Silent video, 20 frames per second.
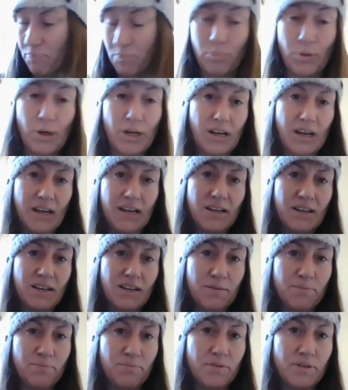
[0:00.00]
But I ended
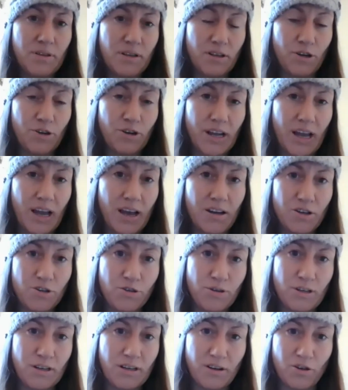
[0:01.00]
up learning how to
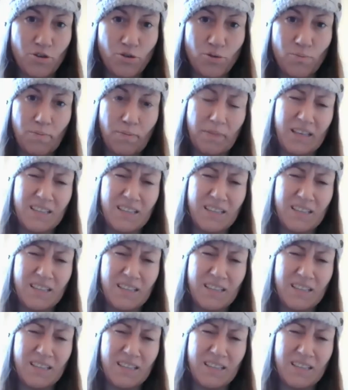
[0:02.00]
do it at home.